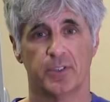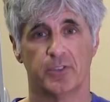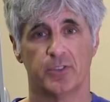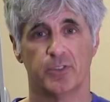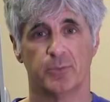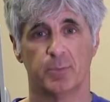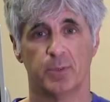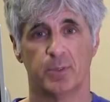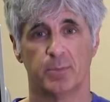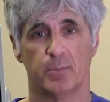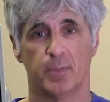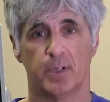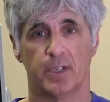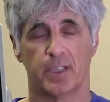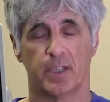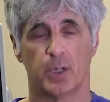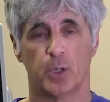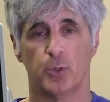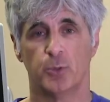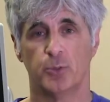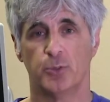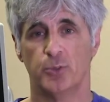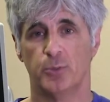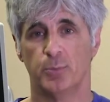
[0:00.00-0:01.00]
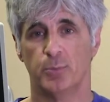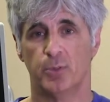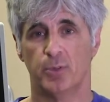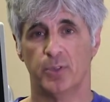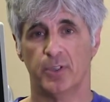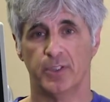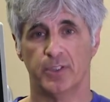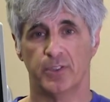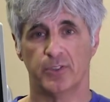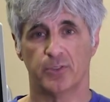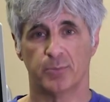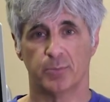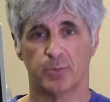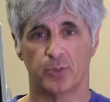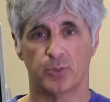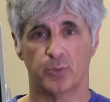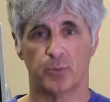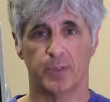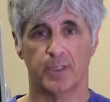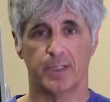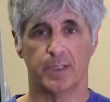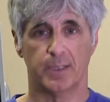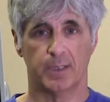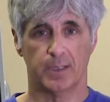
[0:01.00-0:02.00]
This has been my go-to place
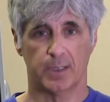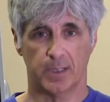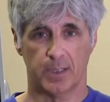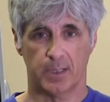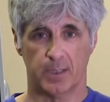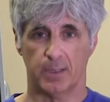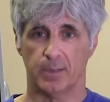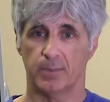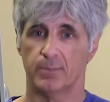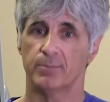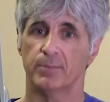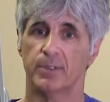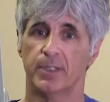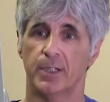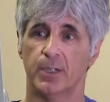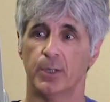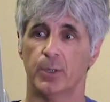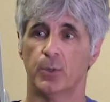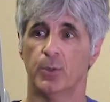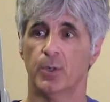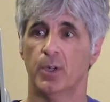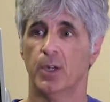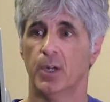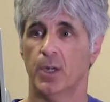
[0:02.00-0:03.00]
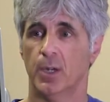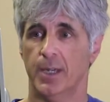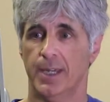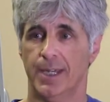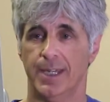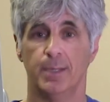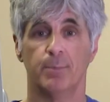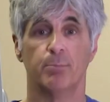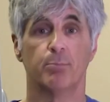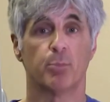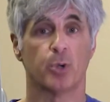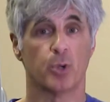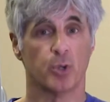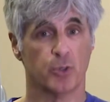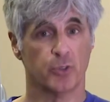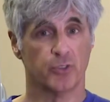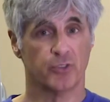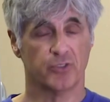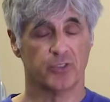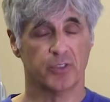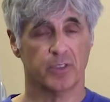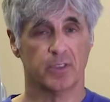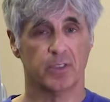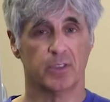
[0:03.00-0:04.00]
between um, you know
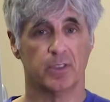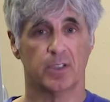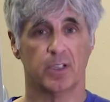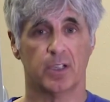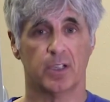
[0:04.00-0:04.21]
in-person